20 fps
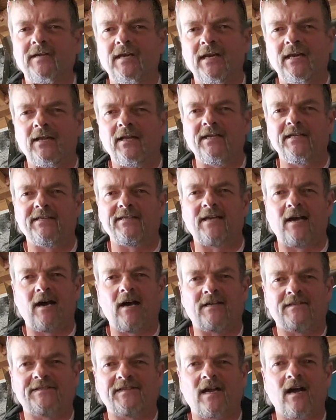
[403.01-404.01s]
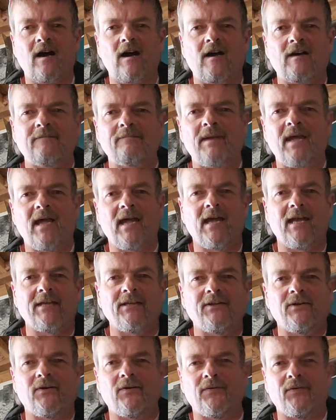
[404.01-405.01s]
kind of like Doc's Hog Mat,
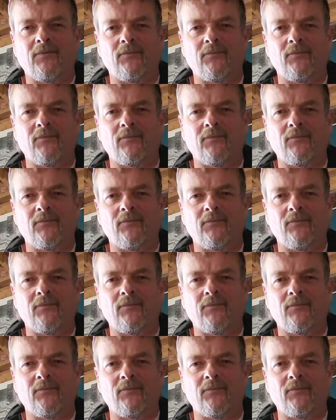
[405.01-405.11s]
you know,